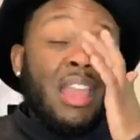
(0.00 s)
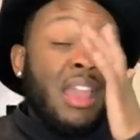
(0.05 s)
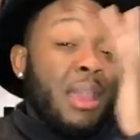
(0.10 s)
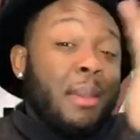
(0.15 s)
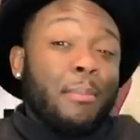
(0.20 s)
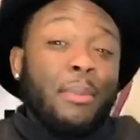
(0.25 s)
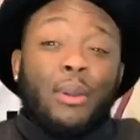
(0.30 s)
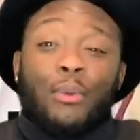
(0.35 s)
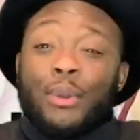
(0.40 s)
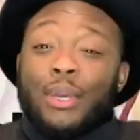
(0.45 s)

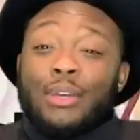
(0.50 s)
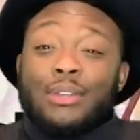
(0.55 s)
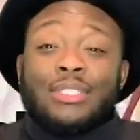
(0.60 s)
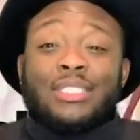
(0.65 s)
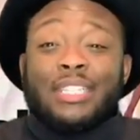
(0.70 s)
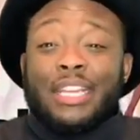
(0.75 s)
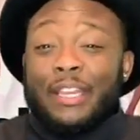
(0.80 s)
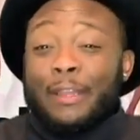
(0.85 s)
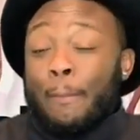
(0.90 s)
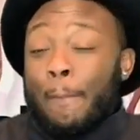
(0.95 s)
But we'll
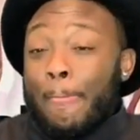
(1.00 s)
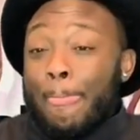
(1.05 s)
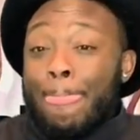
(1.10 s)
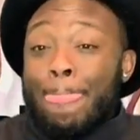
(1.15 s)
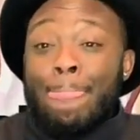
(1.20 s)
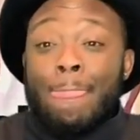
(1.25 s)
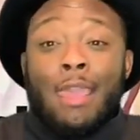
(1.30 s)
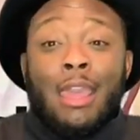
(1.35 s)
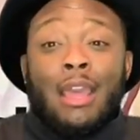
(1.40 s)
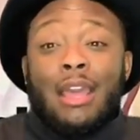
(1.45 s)
see.
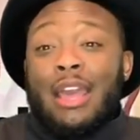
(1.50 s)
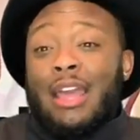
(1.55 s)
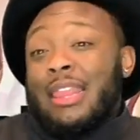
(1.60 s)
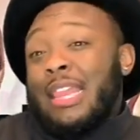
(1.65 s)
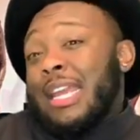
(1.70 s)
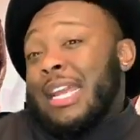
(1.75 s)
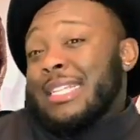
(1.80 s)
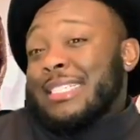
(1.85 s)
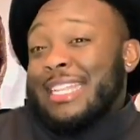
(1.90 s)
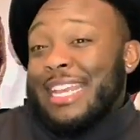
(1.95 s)

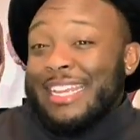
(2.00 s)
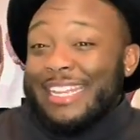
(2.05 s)
Like I say,